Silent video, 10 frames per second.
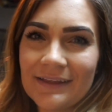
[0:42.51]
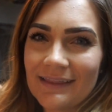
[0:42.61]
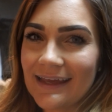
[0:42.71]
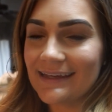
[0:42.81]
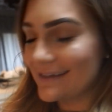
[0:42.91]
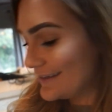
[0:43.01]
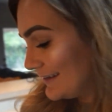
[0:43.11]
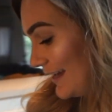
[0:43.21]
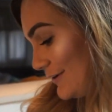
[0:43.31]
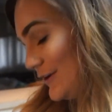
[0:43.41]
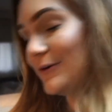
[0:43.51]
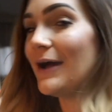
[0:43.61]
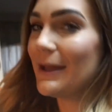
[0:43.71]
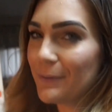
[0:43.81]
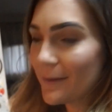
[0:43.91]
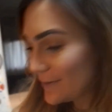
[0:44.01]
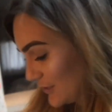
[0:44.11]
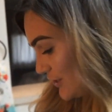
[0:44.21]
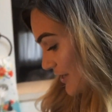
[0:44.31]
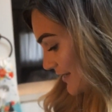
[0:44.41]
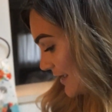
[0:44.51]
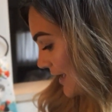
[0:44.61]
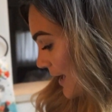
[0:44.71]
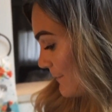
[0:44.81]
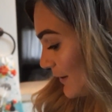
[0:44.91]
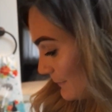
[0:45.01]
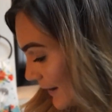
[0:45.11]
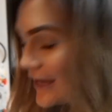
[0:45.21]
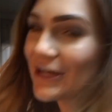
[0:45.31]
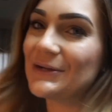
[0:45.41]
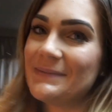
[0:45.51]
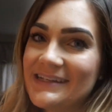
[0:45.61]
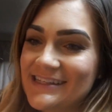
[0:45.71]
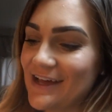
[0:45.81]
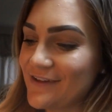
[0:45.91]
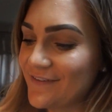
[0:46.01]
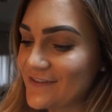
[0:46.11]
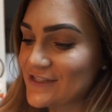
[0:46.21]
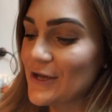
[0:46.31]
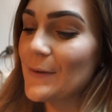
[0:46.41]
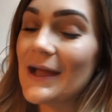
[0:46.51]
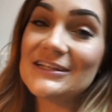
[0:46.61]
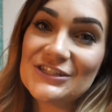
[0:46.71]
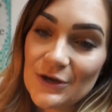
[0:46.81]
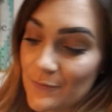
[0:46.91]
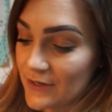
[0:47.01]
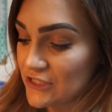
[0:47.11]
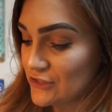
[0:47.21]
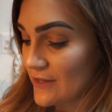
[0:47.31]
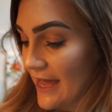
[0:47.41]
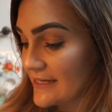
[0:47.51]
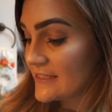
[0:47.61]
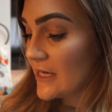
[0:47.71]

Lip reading: Like, I don't know, I probably could, but I might hurt myself, so I don't want to do that.